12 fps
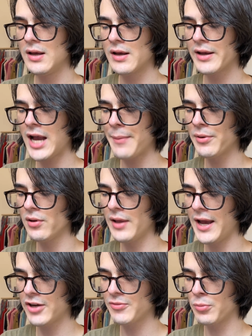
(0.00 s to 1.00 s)
Capital
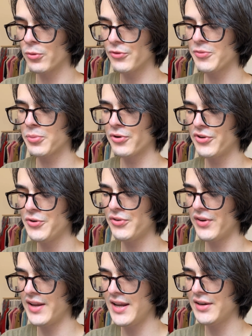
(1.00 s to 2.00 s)
exports produce
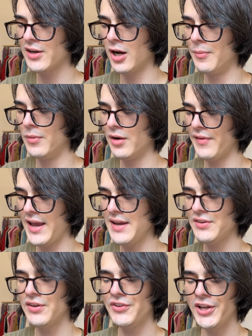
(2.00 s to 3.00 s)
an income of 8
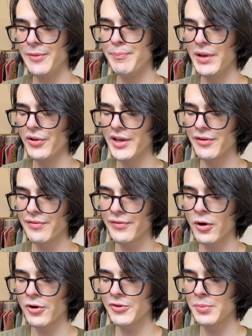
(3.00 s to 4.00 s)
to 10 billion
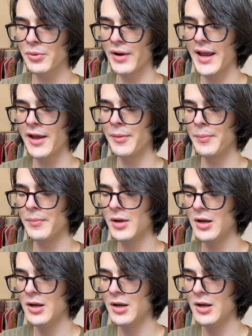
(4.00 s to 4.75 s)
francs per annum,